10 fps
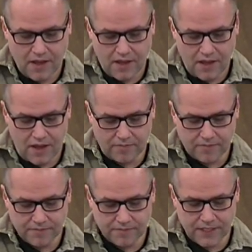And
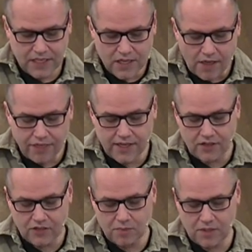nothing
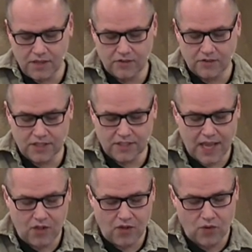else but either to
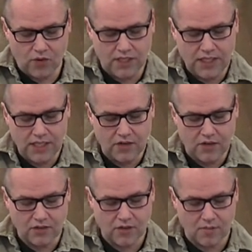tell or to hear
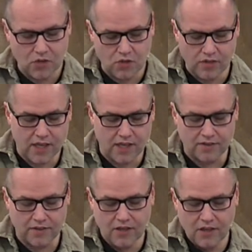some new thing.
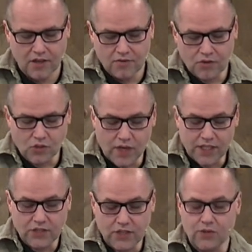Verse
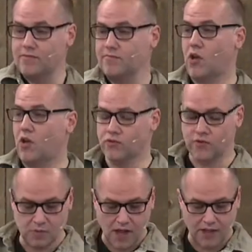22, Paul's
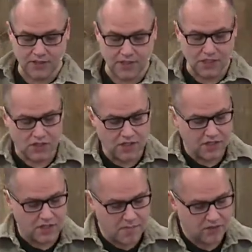response, and he stood in
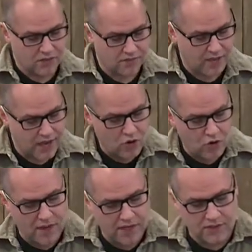the midst of the
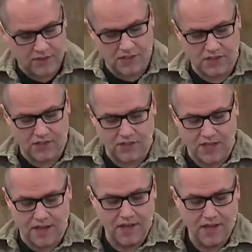Areopagus and said,